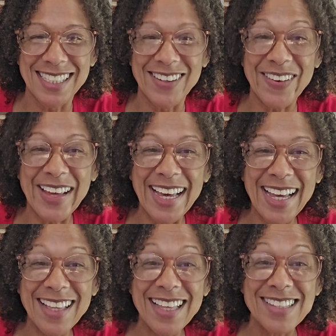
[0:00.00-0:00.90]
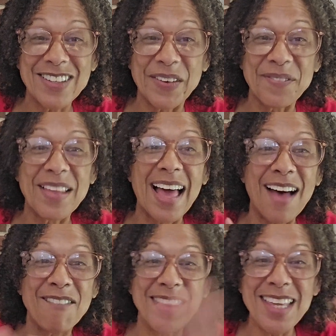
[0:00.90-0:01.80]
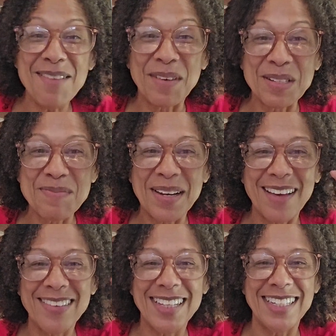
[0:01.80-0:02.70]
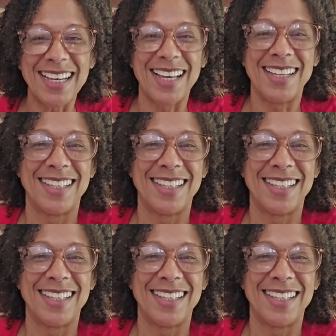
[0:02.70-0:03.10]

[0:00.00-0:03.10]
Okay? So, have the most benevolent day.